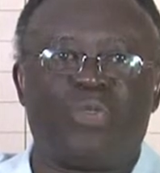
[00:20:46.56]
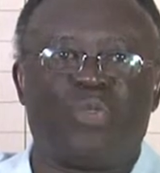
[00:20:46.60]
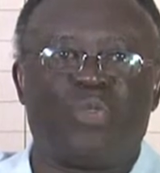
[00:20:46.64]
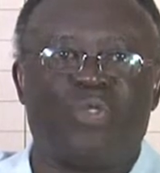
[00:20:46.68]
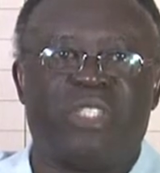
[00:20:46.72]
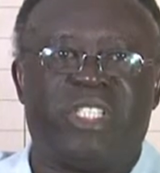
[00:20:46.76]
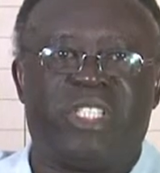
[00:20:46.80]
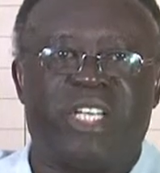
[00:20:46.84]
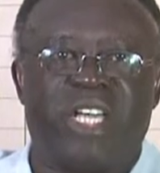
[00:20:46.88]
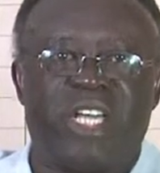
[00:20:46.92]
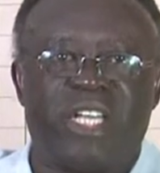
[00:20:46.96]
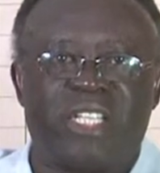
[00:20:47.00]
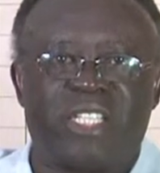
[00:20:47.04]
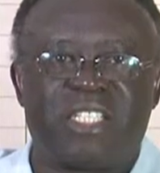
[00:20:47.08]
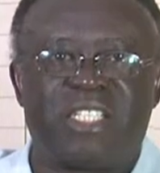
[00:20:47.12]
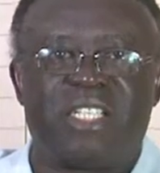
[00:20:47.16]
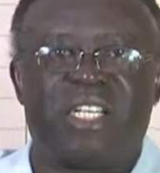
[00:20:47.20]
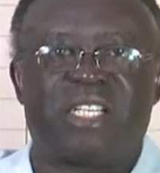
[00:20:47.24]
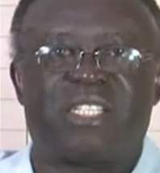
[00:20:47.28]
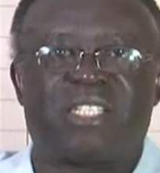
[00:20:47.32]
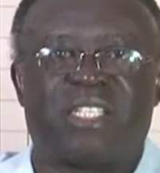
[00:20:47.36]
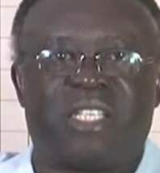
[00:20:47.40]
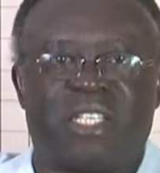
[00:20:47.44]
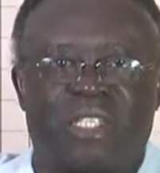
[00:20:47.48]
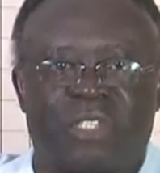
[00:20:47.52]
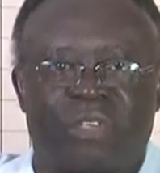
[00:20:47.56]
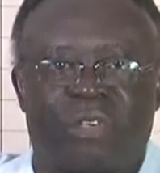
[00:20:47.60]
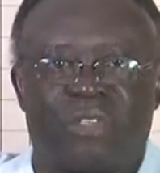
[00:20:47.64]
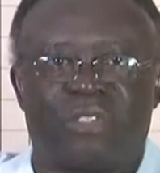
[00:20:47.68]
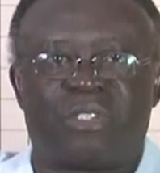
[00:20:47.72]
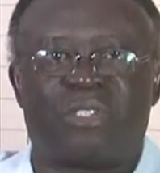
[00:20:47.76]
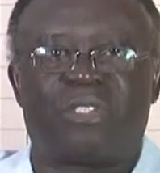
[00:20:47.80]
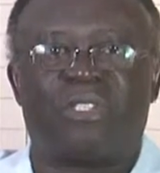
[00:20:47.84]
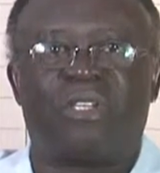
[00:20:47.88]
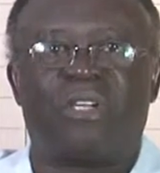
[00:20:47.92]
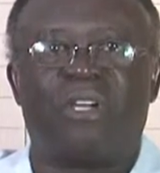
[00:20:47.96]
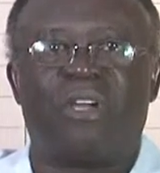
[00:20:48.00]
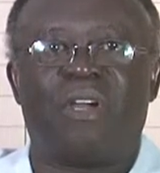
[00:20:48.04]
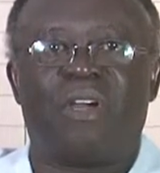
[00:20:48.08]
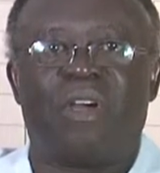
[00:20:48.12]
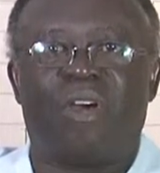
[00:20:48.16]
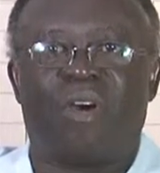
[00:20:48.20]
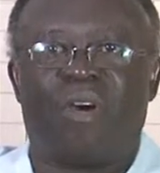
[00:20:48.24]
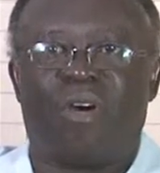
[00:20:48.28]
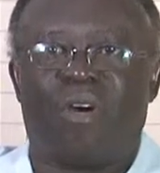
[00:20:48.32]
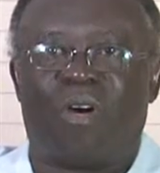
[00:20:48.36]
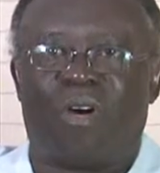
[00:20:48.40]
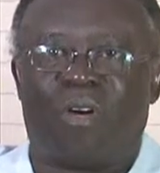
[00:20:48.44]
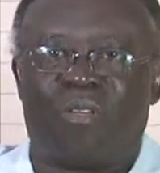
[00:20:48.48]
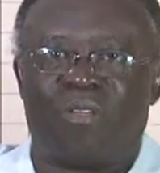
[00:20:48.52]
to change the status
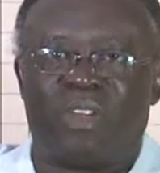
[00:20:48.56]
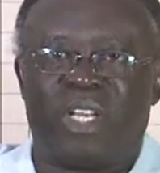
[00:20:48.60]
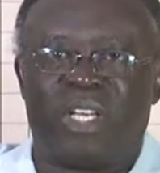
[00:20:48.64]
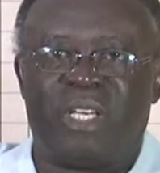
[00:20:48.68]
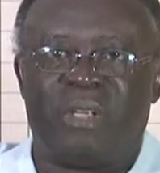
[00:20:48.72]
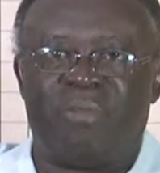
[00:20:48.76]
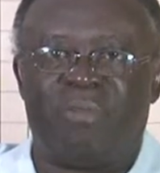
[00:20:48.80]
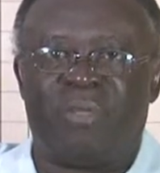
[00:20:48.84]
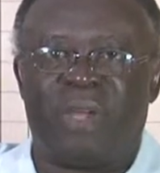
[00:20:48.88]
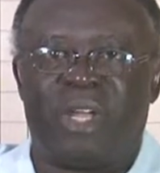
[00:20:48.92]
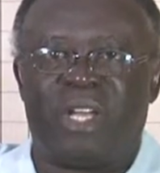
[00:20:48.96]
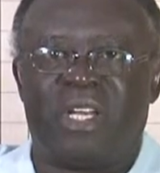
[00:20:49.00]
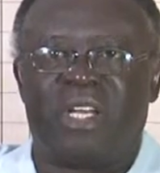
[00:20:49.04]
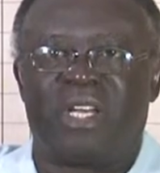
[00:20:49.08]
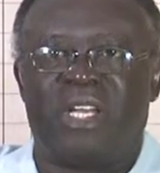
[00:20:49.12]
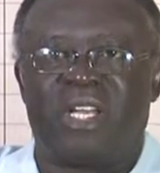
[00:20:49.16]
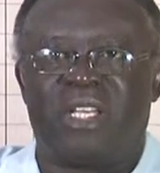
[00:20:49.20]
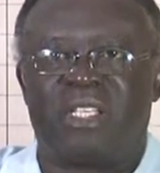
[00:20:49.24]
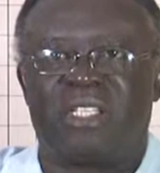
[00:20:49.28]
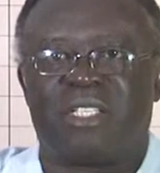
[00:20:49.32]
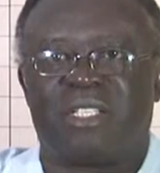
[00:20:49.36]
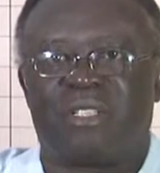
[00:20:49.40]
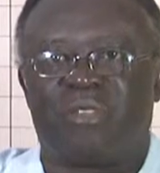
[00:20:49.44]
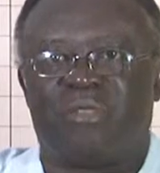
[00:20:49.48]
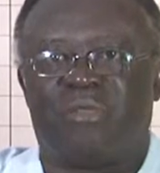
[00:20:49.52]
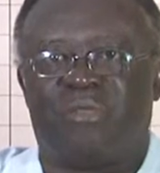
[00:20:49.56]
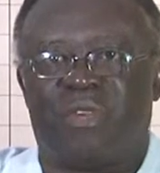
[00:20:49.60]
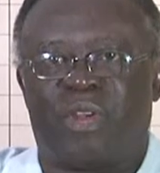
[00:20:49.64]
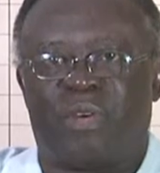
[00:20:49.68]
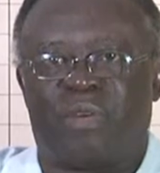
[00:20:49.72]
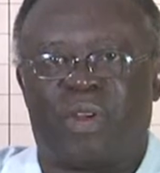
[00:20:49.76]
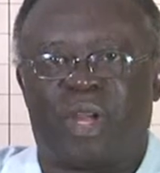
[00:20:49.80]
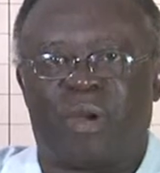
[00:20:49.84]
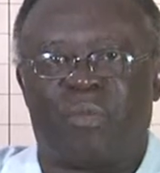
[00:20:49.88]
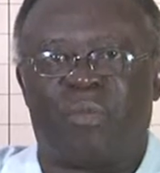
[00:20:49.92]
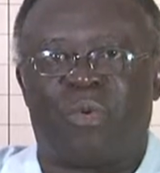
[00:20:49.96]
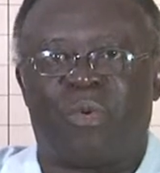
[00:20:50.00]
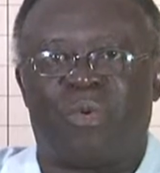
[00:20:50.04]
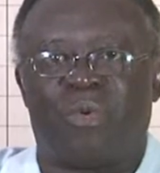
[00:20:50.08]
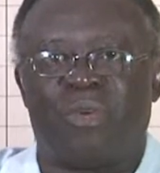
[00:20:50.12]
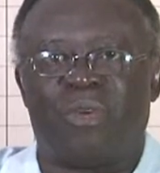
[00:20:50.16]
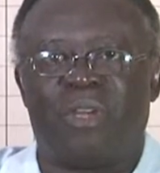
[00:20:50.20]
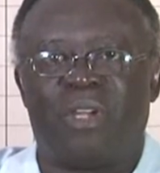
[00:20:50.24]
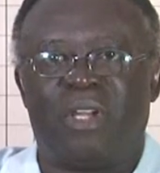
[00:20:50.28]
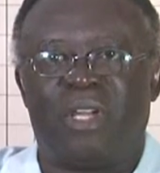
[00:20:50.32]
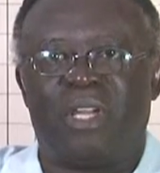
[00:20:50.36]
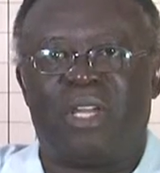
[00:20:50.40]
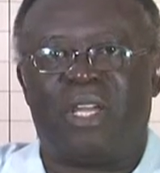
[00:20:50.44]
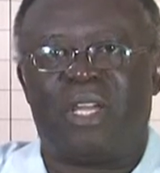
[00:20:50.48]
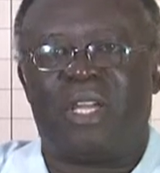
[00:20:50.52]
of the dependent variable.
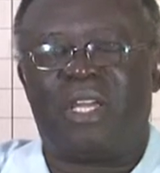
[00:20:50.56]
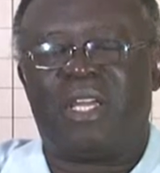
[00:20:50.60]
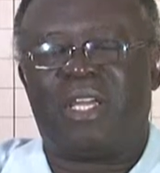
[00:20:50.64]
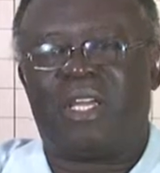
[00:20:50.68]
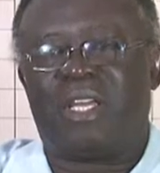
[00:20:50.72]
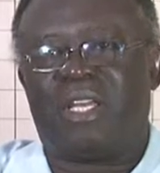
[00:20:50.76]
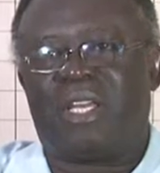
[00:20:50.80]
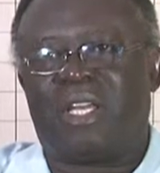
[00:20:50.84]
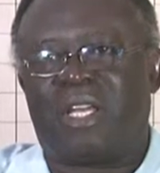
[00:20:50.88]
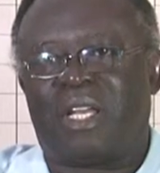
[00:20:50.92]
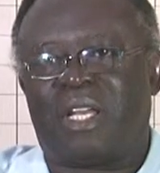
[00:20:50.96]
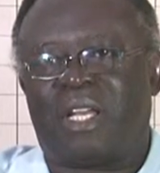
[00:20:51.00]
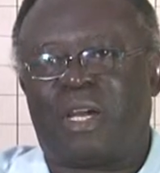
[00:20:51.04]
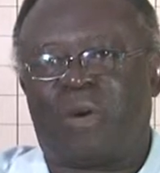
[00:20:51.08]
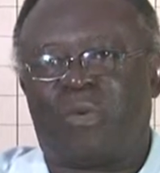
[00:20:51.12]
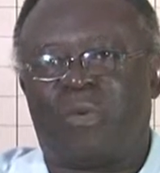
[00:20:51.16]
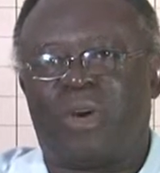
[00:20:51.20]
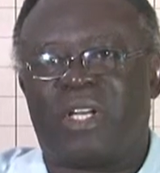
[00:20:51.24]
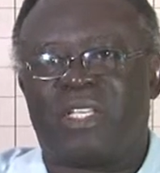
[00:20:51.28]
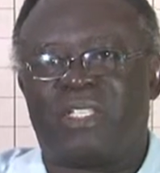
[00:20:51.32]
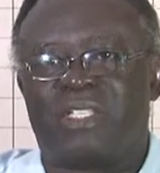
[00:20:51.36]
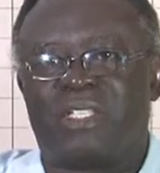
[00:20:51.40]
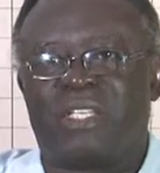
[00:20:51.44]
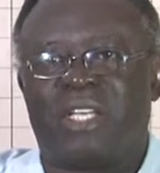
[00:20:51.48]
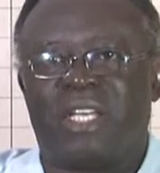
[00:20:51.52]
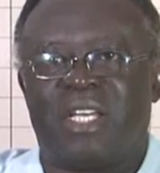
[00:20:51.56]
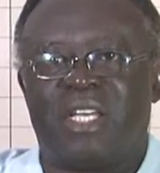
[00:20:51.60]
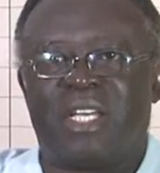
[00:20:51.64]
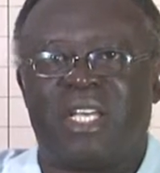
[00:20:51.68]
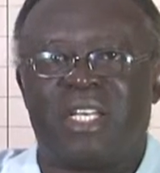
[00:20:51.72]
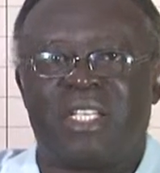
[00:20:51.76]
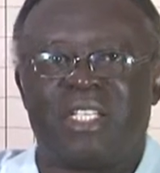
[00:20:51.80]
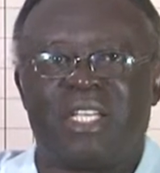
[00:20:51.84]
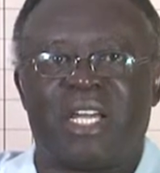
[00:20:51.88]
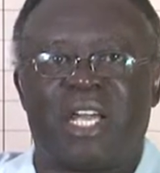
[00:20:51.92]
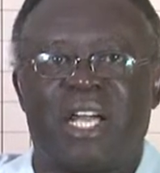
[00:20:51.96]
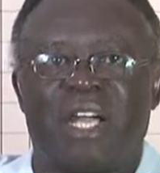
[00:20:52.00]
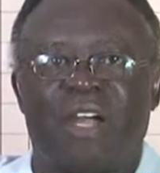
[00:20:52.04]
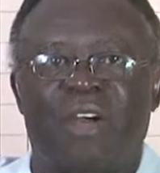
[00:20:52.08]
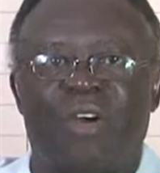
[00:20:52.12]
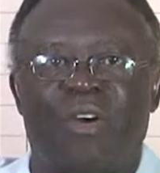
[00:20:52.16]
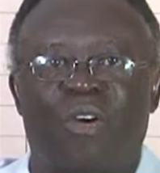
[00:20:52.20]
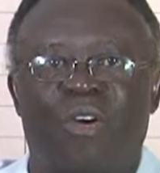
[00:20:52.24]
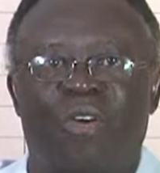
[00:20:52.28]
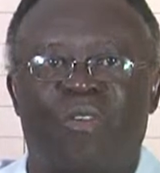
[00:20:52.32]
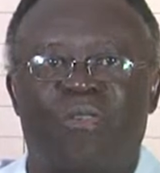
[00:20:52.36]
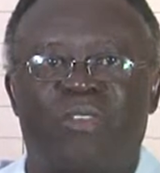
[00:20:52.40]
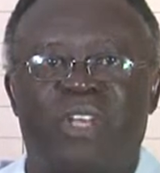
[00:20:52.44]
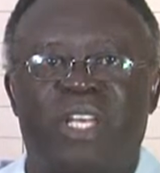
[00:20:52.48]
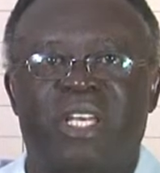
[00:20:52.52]
In other words, the nature
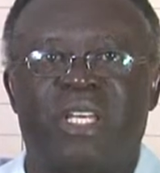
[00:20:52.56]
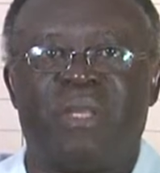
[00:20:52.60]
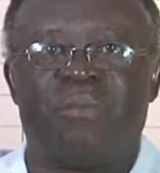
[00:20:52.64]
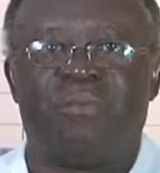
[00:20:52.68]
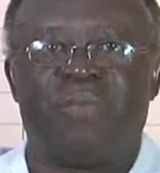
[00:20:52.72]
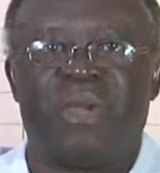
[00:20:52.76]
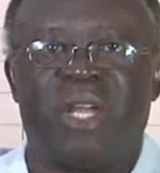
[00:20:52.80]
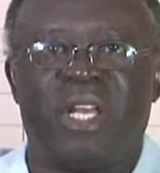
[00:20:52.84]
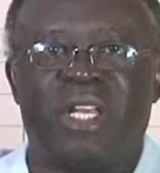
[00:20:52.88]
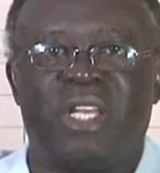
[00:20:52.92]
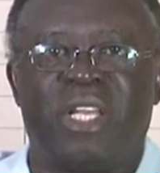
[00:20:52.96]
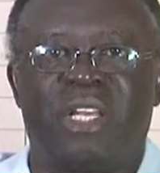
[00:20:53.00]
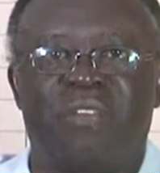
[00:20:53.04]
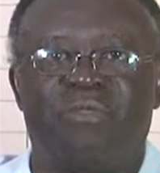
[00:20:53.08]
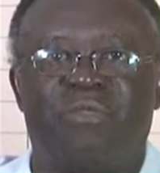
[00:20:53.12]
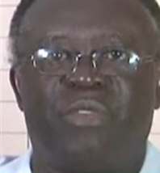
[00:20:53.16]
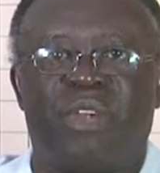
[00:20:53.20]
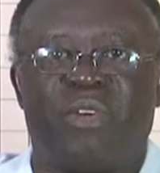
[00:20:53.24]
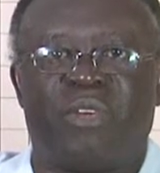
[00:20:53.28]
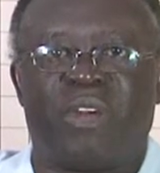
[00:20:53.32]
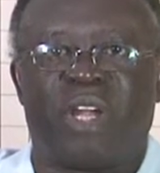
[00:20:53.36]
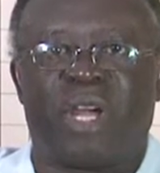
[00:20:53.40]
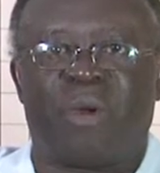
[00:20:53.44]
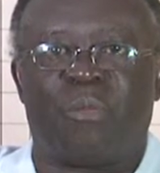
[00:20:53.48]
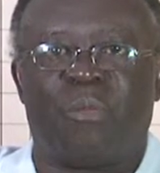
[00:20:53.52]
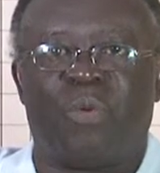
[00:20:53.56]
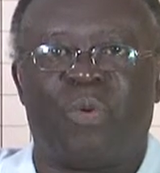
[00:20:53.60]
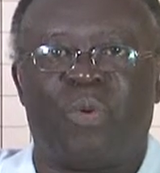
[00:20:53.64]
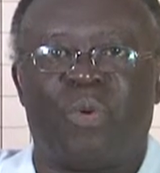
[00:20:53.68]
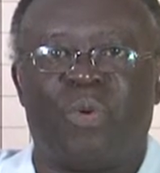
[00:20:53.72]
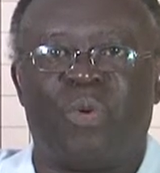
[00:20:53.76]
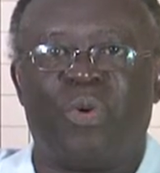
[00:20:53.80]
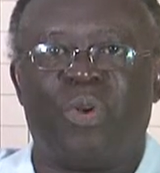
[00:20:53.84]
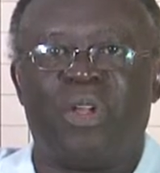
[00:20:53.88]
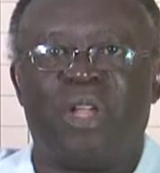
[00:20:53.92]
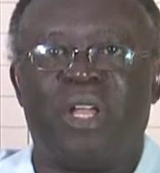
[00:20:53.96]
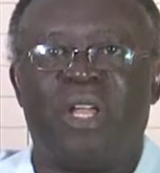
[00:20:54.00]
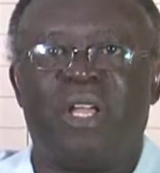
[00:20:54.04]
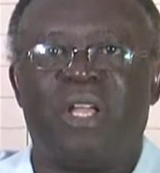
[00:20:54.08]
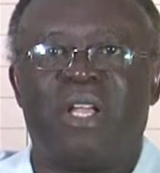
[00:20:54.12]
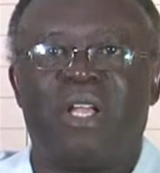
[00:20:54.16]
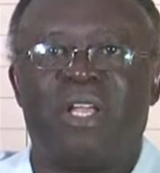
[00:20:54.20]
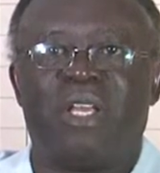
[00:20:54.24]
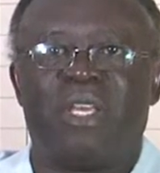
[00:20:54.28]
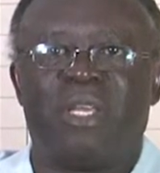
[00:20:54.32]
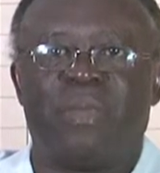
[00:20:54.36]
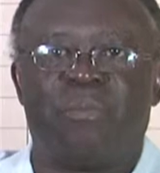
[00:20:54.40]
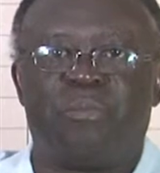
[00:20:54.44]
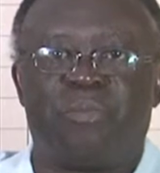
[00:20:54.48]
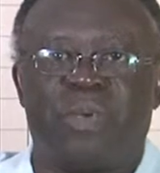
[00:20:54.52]
of the dependent variable
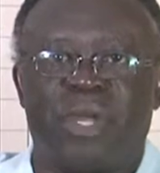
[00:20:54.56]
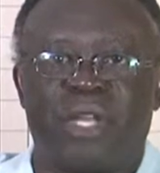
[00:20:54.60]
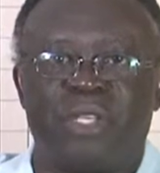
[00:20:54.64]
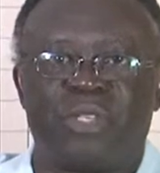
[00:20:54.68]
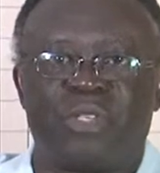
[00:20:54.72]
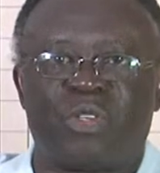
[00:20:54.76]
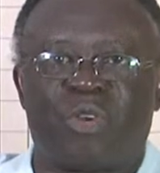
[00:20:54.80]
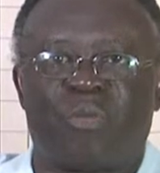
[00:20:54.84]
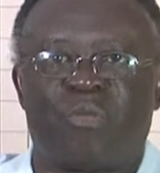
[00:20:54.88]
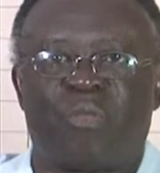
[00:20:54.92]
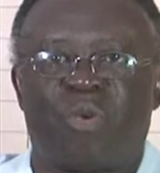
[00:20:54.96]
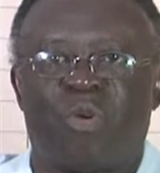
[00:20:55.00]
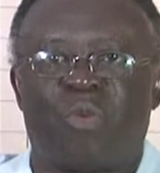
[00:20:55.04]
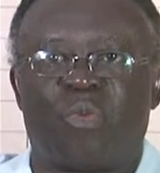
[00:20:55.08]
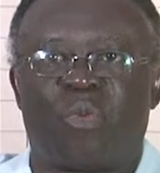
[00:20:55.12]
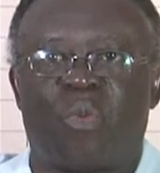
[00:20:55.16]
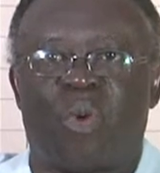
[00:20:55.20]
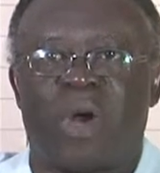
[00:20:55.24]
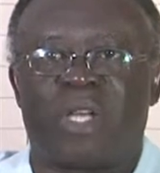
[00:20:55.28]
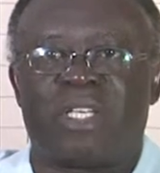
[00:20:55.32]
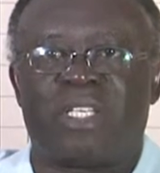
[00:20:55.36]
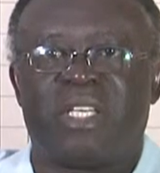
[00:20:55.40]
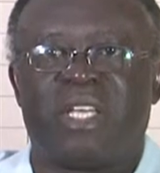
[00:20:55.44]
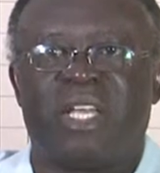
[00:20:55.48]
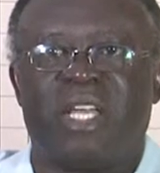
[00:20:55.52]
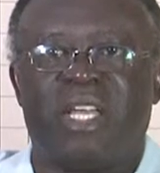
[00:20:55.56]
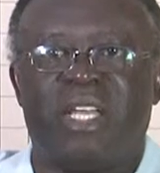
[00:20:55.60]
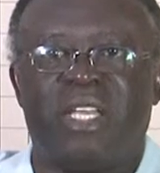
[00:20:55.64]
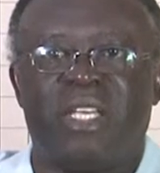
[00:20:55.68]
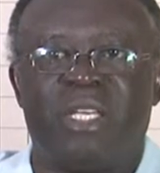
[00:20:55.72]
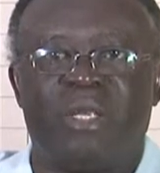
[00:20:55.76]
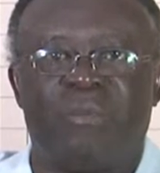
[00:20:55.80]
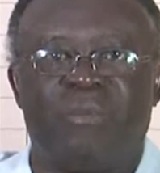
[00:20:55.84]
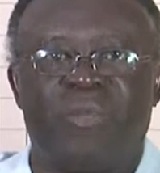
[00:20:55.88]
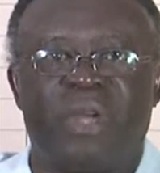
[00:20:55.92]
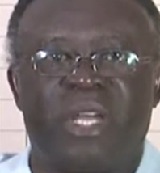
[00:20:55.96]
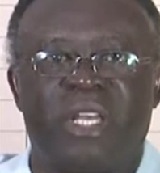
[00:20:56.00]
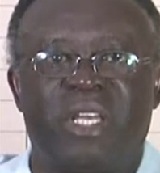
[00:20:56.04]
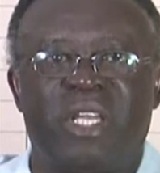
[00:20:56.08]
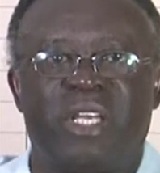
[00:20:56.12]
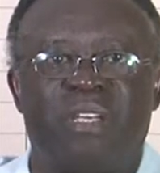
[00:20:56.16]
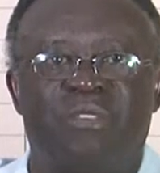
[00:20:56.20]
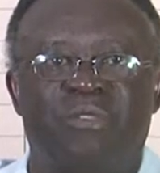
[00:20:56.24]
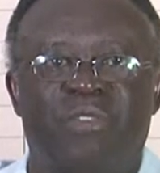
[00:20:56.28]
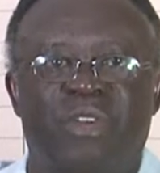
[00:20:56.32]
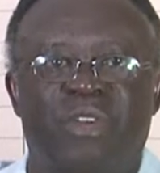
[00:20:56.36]
depends upon what the independent